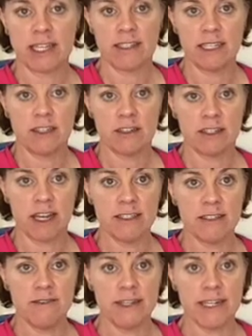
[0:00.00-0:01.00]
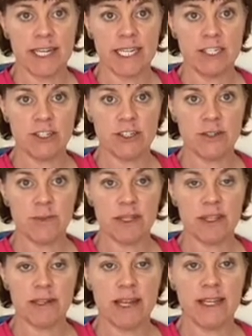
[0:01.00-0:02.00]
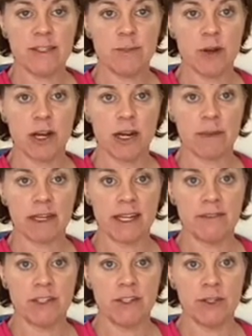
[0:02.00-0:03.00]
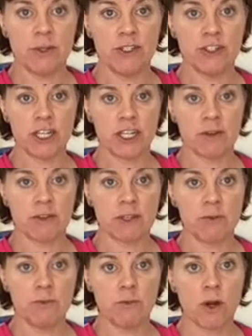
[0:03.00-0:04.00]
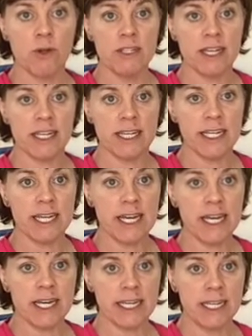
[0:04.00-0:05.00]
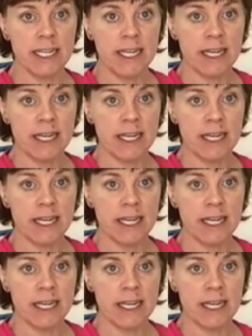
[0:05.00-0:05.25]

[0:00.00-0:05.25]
I said, there's lots of variations, but the next part I'm gonna have you do is you're gonna rotate again.